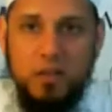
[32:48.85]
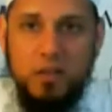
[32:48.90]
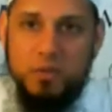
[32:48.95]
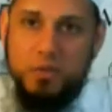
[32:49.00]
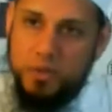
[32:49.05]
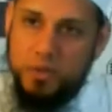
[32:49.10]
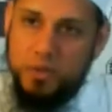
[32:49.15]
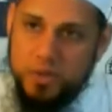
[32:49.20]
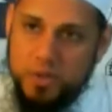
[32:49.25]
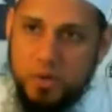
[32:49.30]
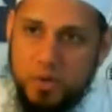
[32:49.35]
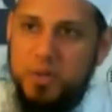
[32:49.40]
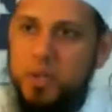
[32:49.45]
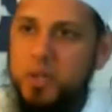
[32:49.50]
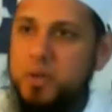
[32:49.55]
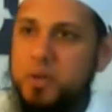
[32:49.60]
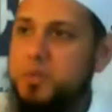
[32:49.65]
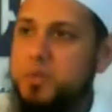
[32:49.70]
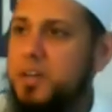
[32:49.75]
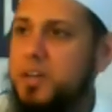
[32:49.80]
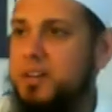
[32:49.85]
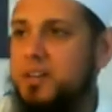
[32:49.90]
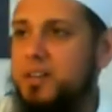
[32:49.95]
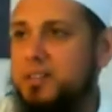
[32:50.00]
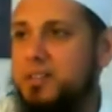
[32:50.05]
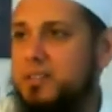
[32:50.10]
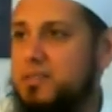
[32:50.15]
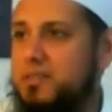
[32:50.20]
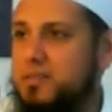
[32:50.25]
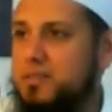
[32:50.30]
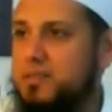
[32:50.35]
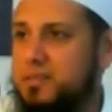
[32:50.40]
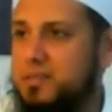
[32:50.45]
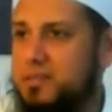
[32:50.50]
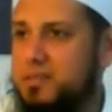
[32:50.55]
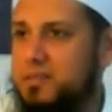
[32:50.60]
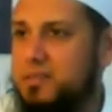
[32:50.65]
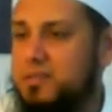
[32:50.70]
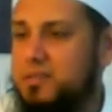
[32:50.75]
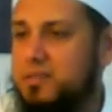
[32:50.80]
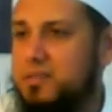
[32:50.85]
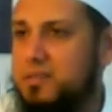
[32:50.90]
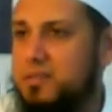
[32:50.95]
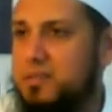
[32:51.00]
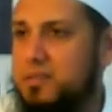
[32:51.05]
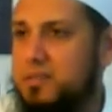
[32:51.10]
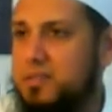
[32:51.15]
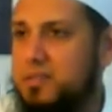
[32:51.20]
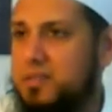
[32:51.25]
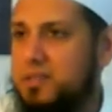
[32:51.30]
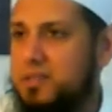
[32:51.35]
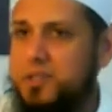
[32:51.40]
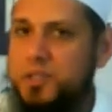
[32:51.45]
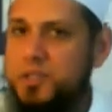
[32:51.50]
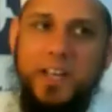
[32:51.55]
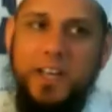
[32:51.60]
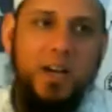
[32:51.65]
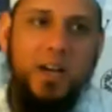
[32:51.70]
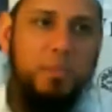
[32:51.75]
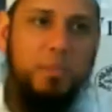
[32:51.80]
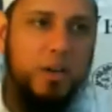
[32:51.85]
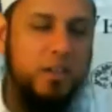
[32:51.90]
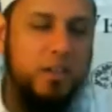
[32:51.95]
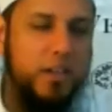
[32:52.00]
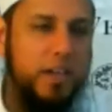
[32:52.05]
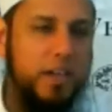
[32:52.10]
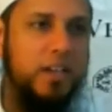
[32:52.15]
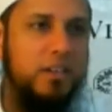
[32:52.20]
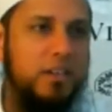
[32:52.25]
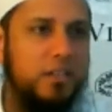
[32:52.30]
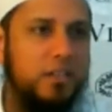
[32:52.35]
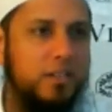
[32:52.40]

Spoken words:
So the story goes on. Staying up all night,